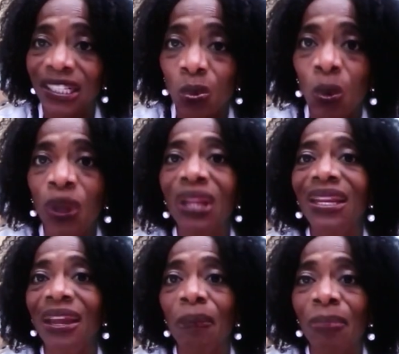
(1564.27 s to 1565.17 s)
one of
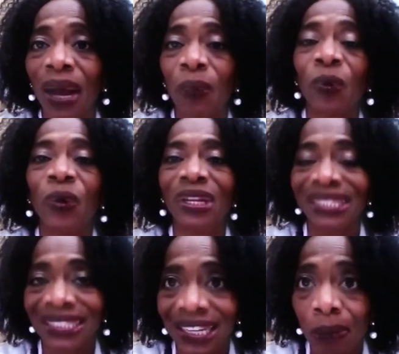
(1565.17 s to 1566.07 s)
the impact we're going to
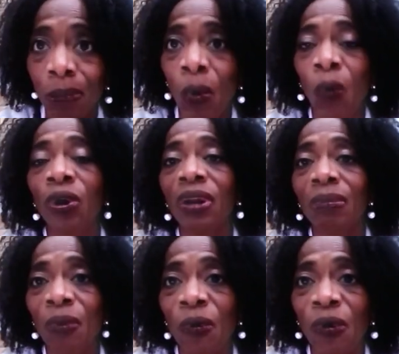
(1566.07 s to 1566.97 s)
see more and
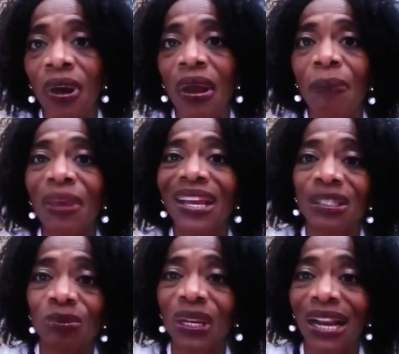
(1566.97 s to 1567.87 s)
more, because
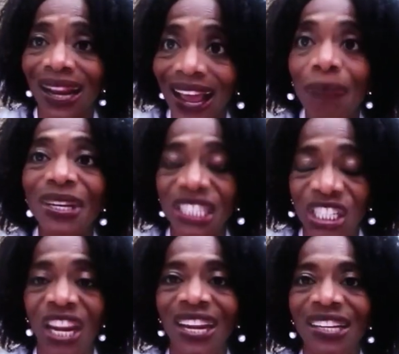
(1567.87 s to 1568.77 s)
with climate
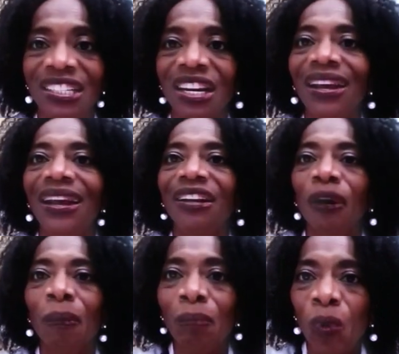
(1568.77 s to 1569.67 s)
change, there are
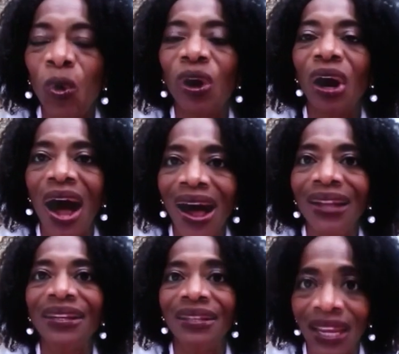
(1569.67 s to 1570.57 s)
more hot
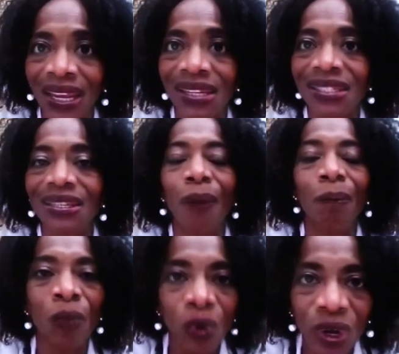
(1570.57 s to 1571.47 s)
days,
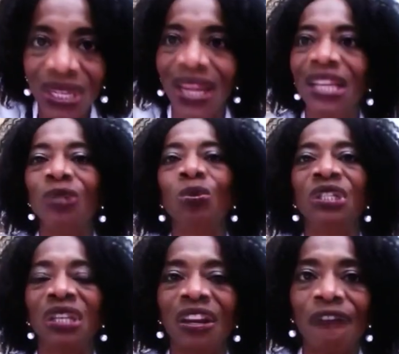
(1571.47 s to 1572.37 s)
more days where it's
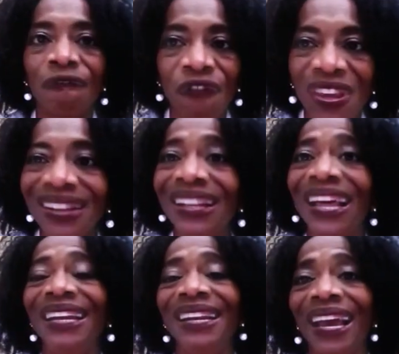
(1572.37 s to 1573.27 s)
going to feel like
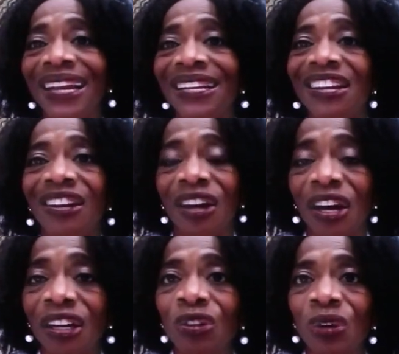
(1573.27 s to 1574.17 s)
90 and
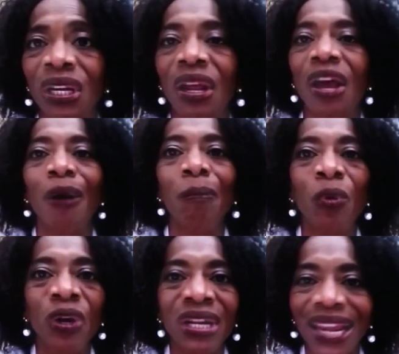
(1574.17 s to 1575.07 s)
100,
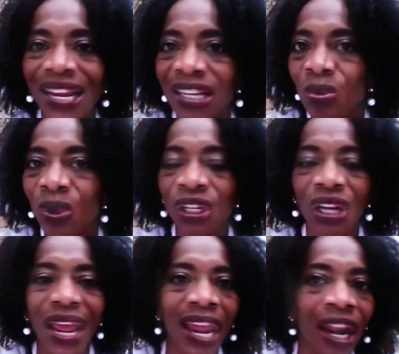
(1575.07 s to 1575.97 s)
more days where your
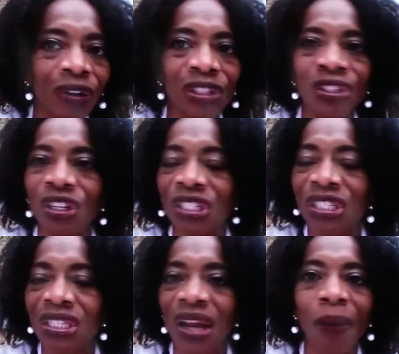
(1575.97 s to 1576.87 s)
air is just
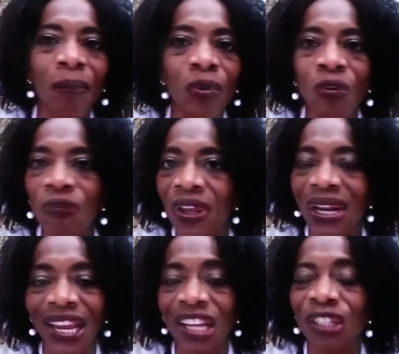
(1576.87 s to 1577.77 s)
not moving
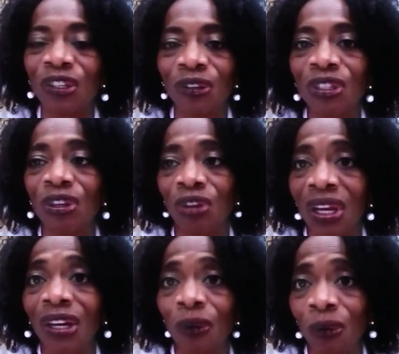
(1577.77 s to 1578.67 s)
like it should, so you're going
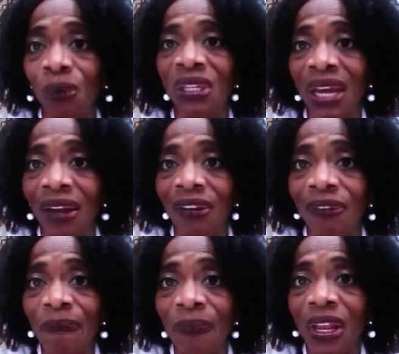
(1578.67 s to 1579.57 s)
to cool down.
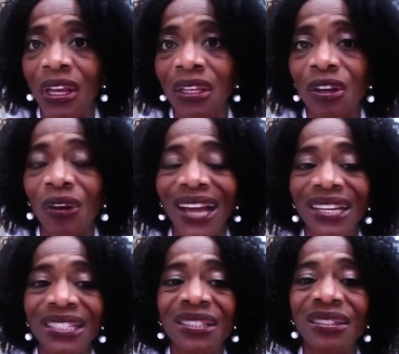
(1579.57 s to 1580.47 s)
So
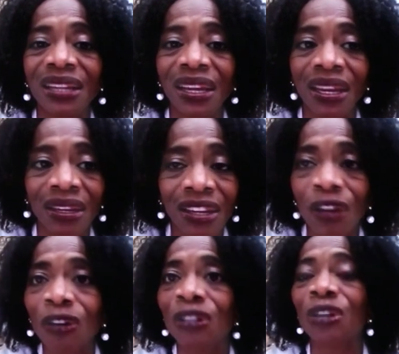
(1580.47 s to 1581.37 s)
as the
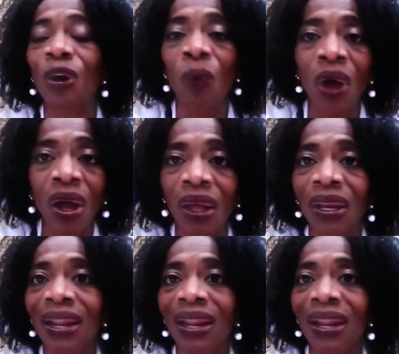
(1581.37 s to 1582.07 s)
years go on,